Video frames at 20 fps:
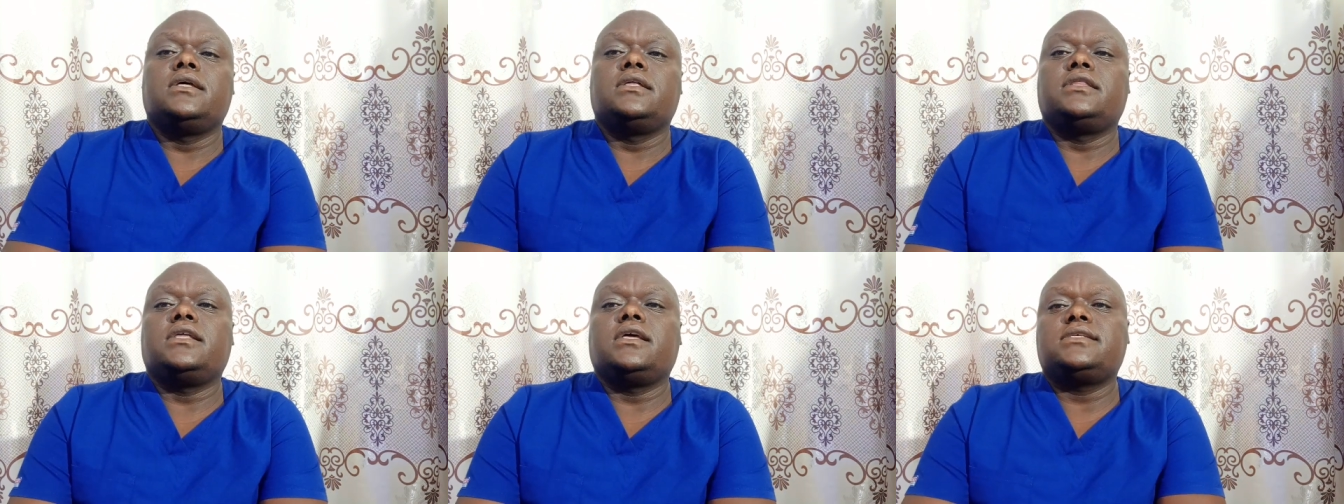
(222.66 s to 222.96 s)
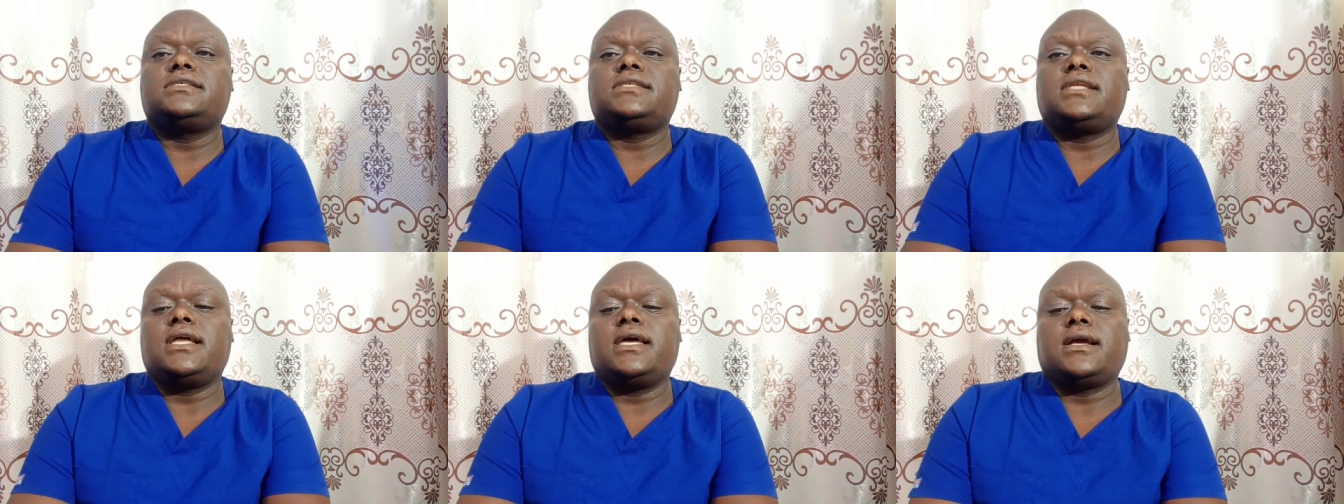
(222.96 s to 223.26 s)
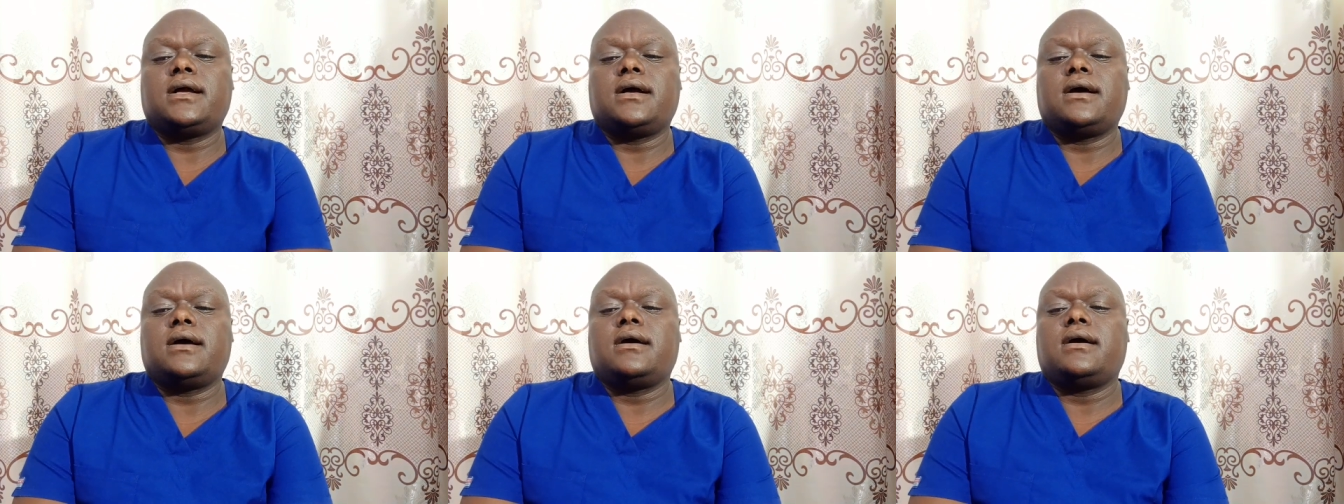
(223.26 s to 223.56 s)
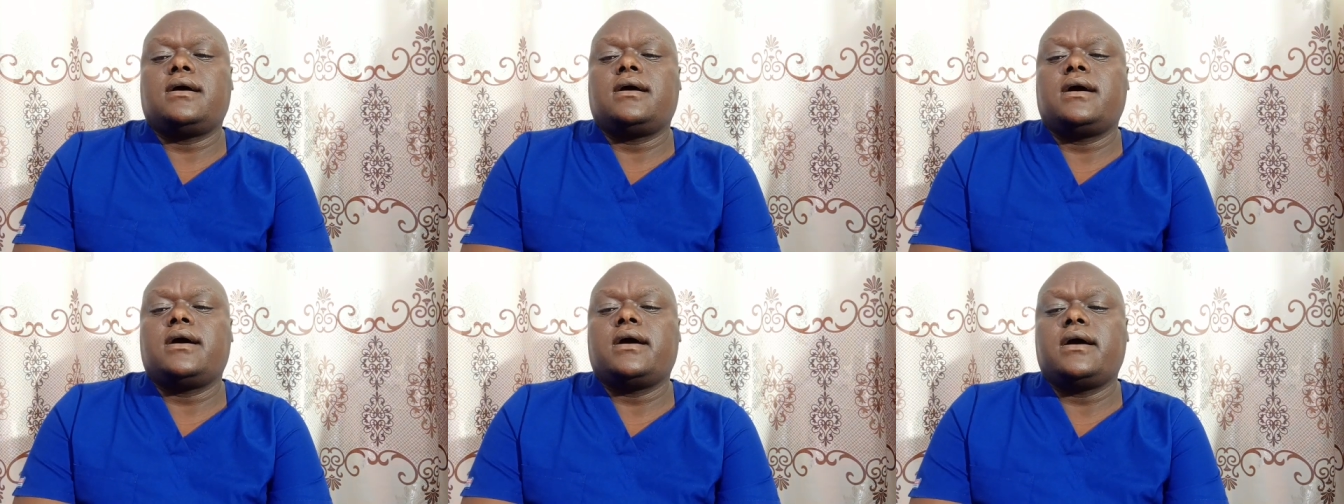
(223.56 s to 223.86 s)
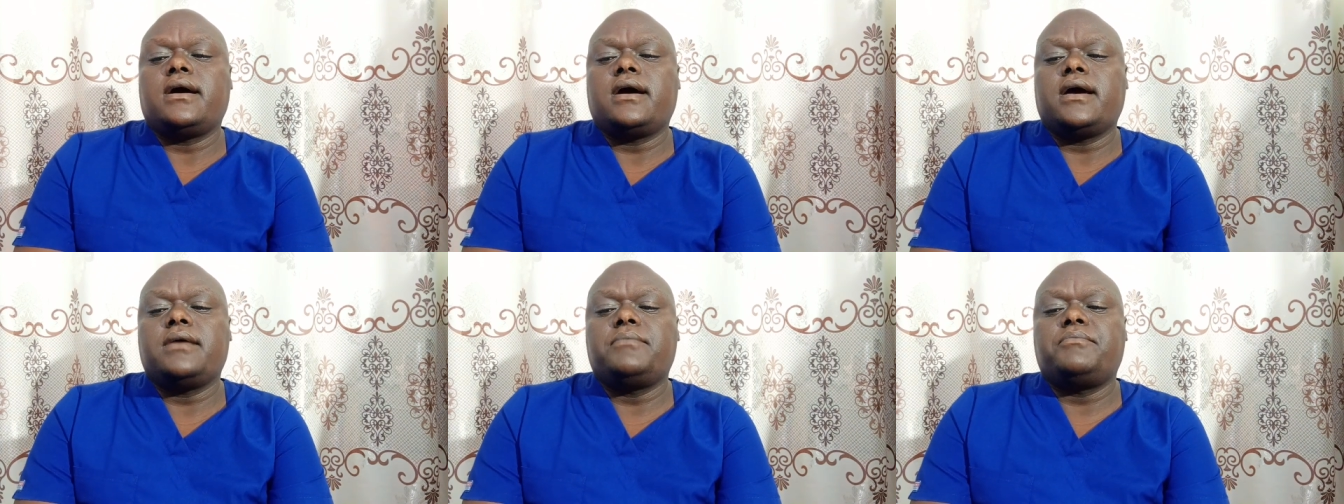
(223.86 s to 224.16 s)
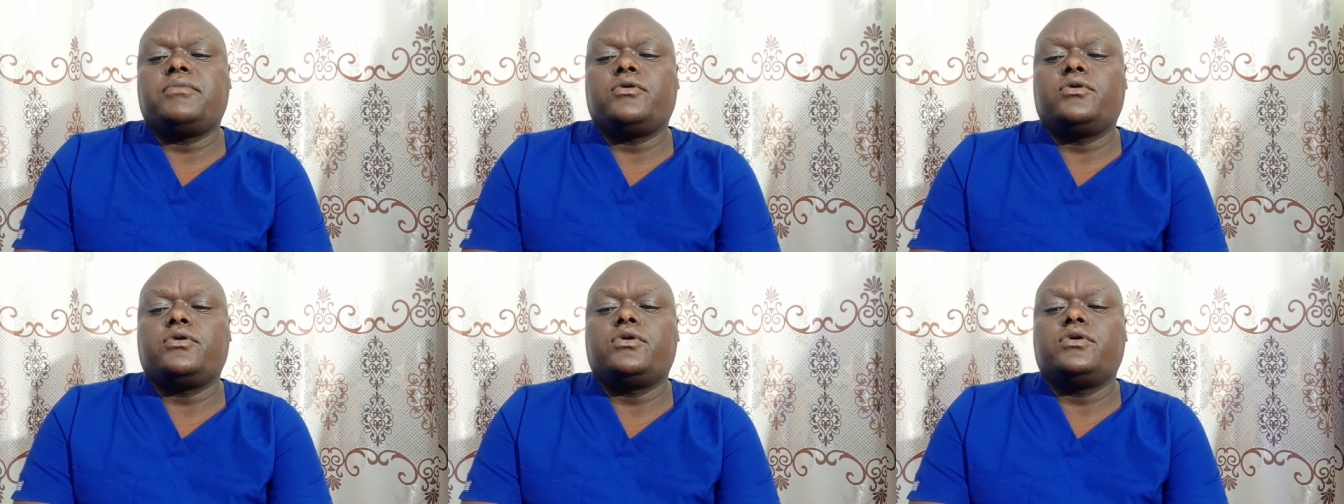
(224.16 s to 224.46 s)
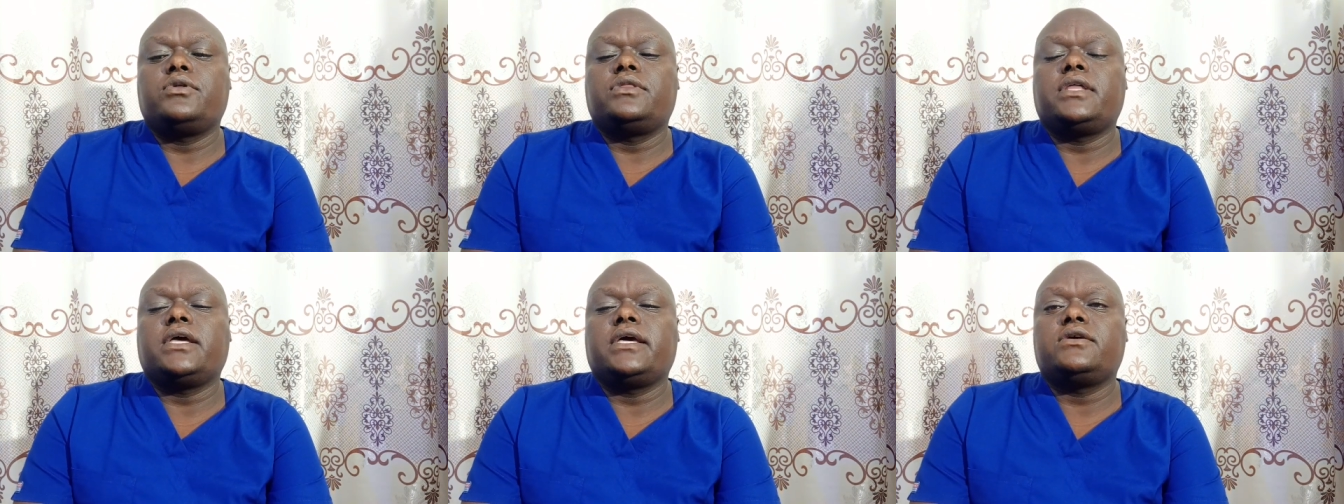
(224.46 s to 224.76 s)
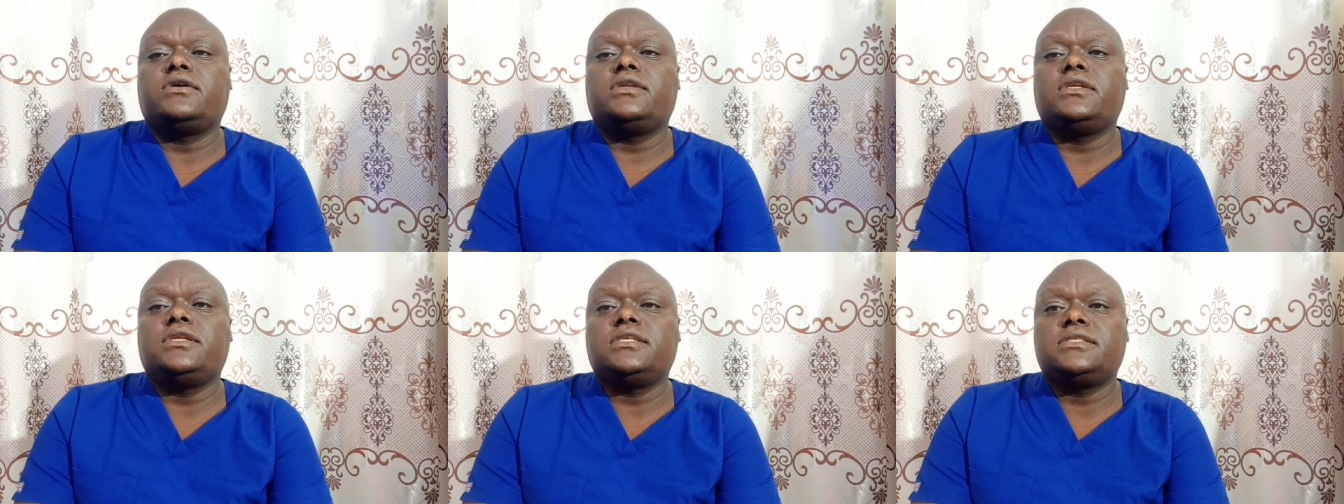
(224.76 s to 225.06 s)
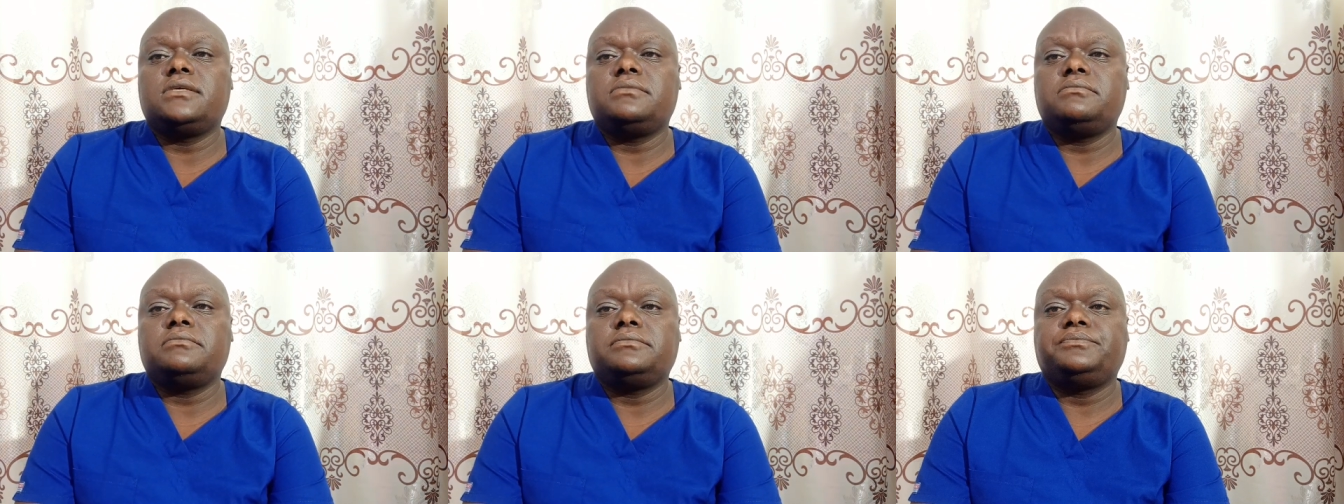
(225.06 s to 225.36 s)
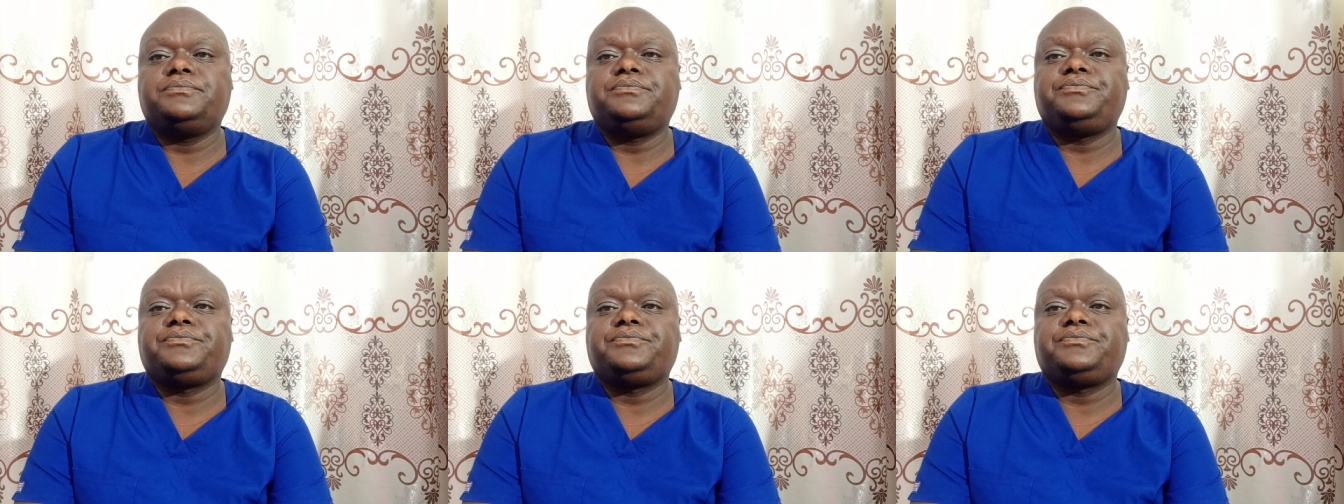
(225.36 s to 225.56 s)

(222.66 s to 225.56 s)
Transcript: Things like hypothyroidism